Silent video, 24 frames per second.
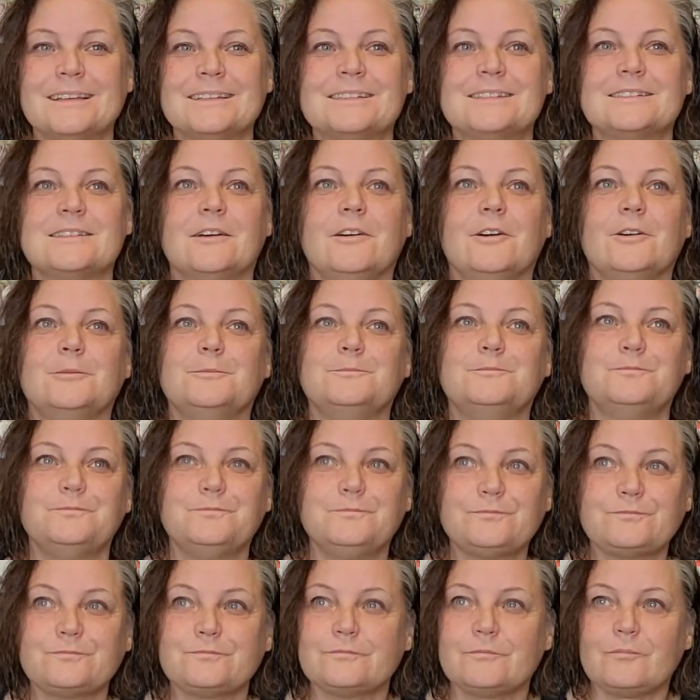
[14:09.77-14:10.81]
So
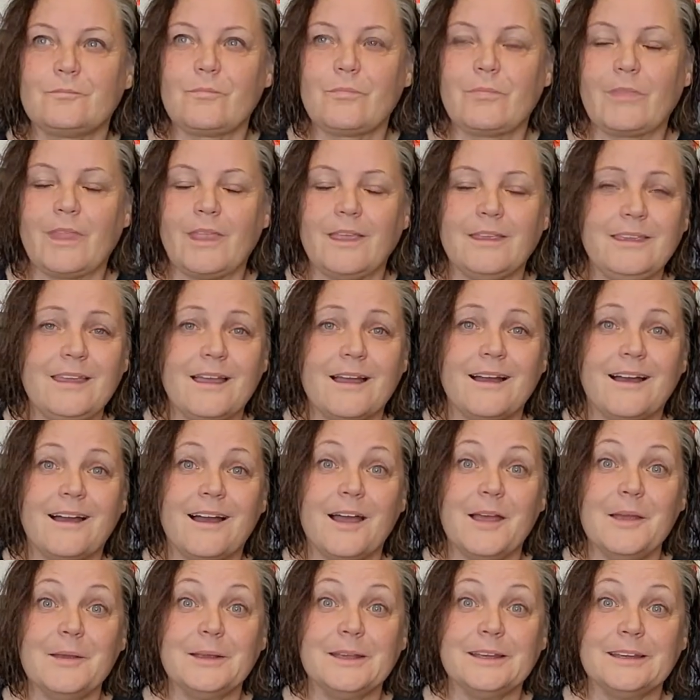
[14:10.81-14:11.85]
yeah,
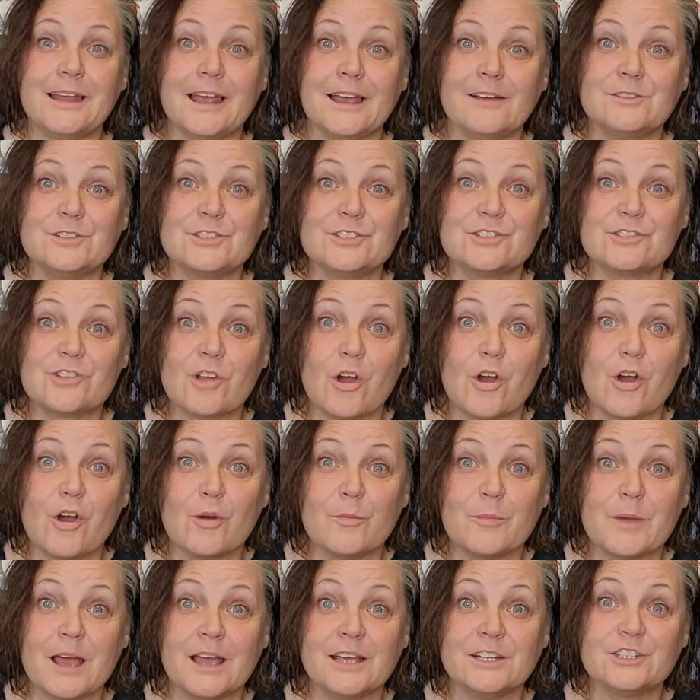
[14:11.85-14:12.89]
I'm going to have
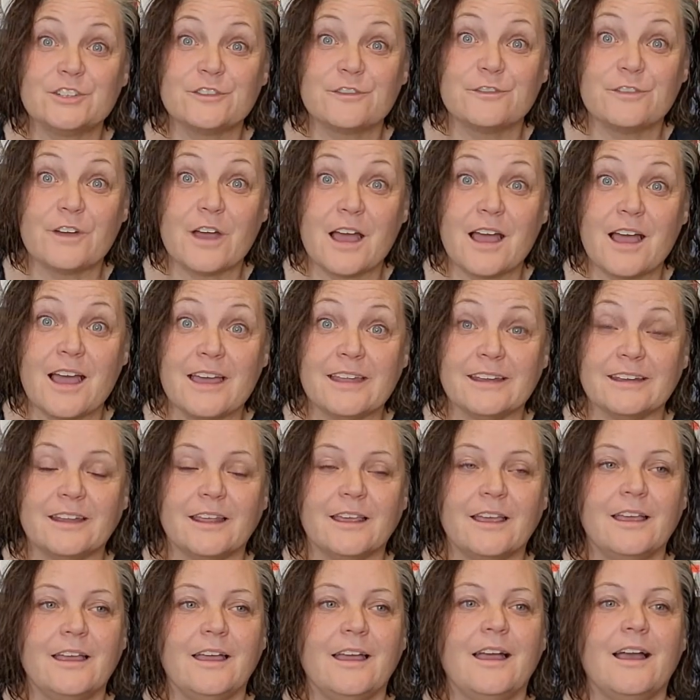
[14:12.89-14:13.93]
so much fun.
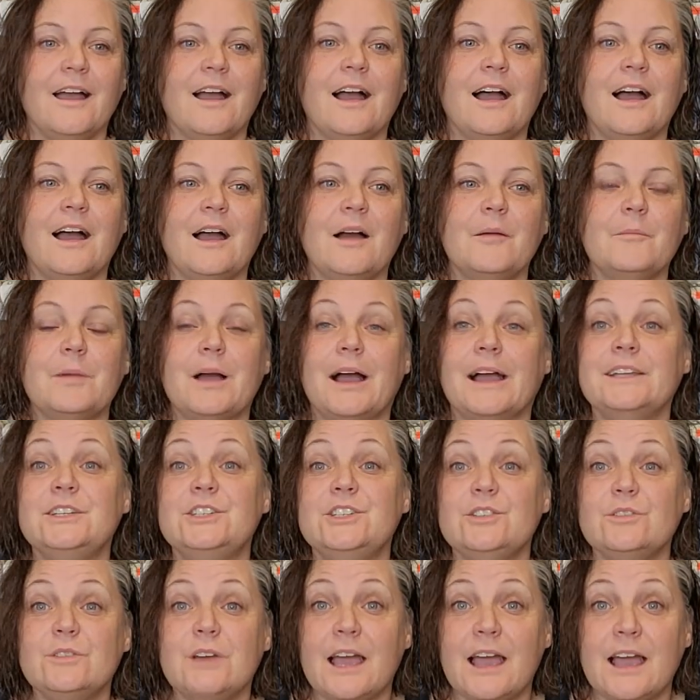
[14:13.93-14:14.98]
I
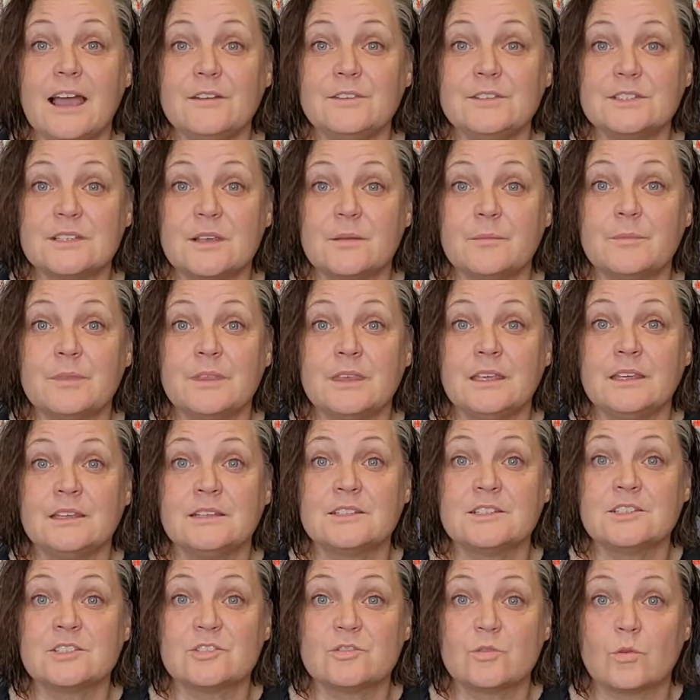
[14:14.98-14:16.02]
do have something in
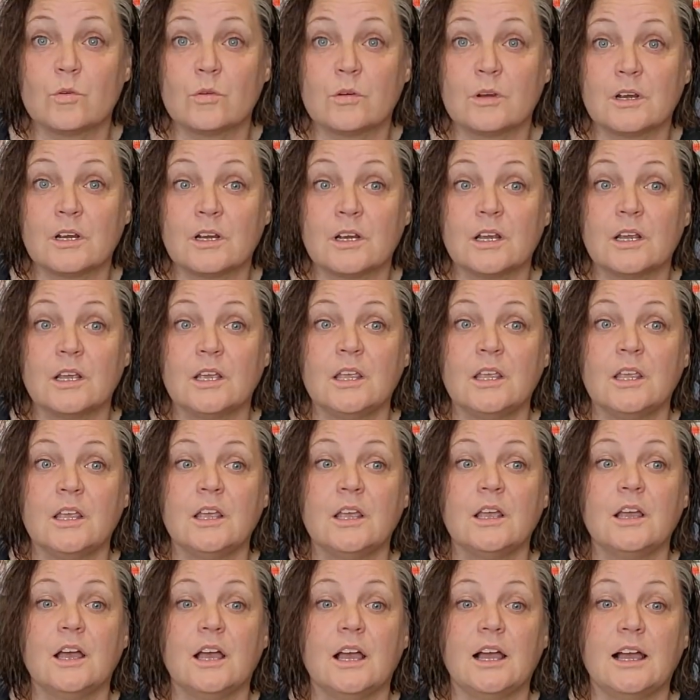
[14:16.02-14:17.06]
store.
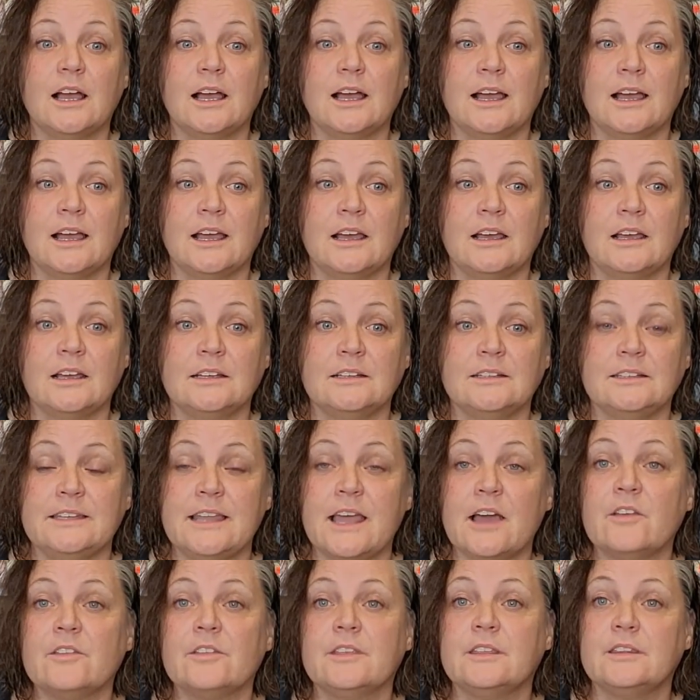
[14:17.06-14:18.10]

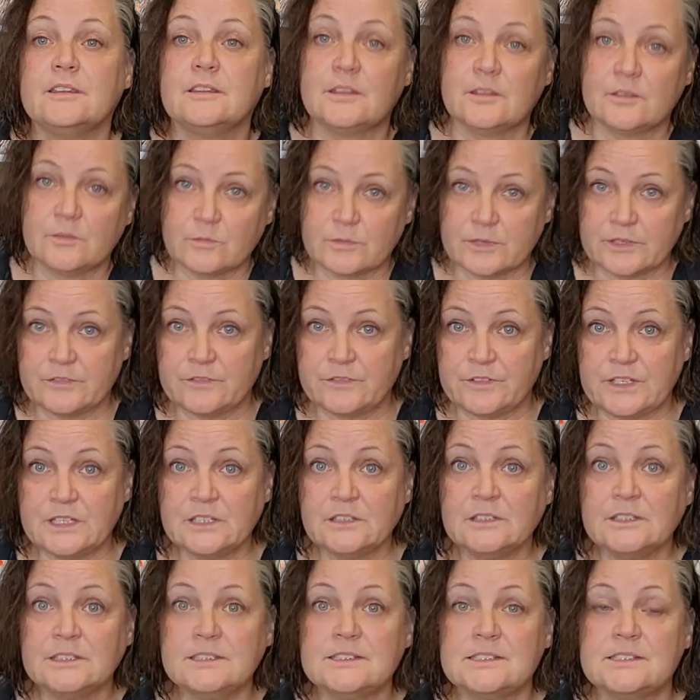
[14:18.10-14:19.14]
Now that the
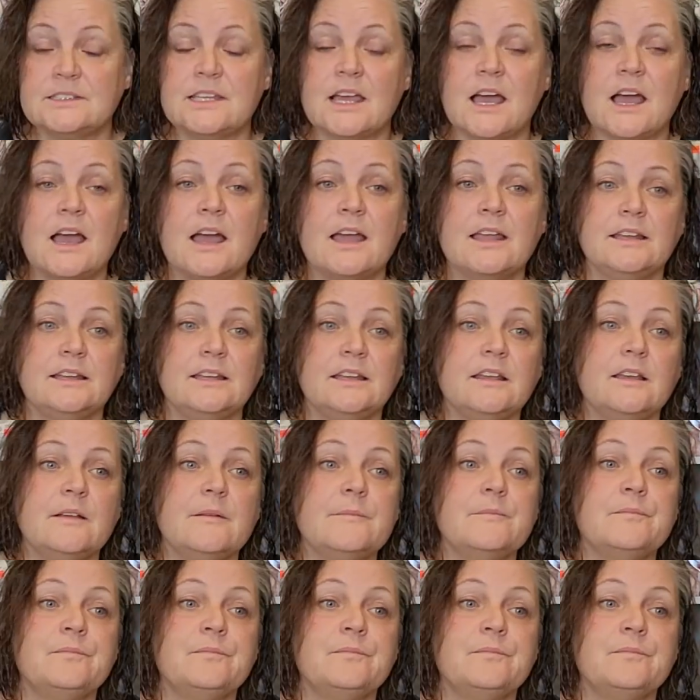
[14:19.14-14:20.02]
reveal is done,